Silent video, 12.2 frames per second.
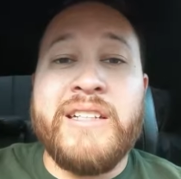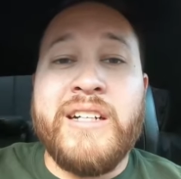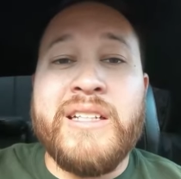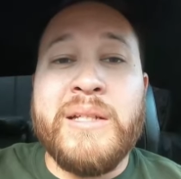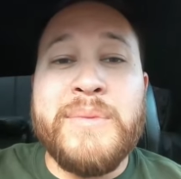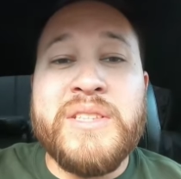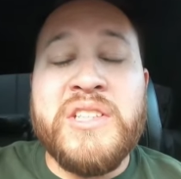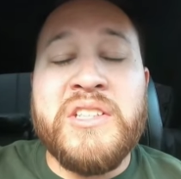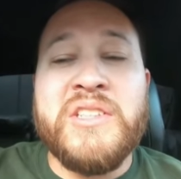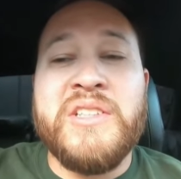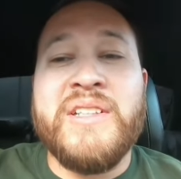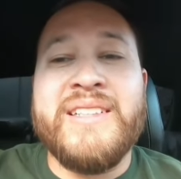car, let me show
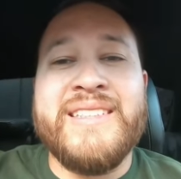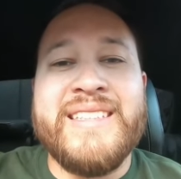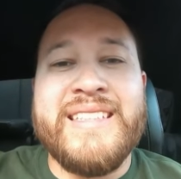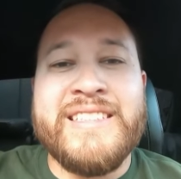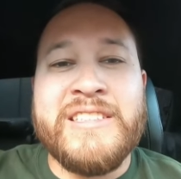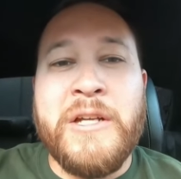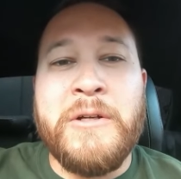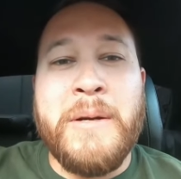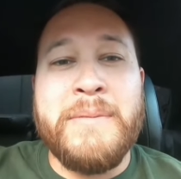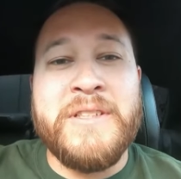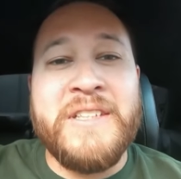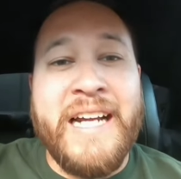you the
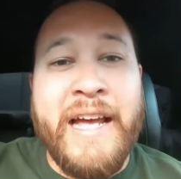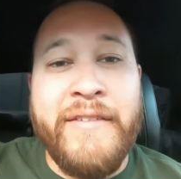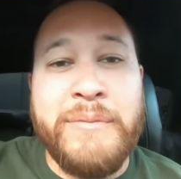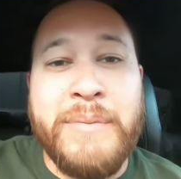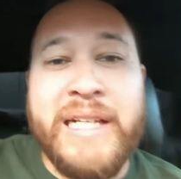accelerometer I have in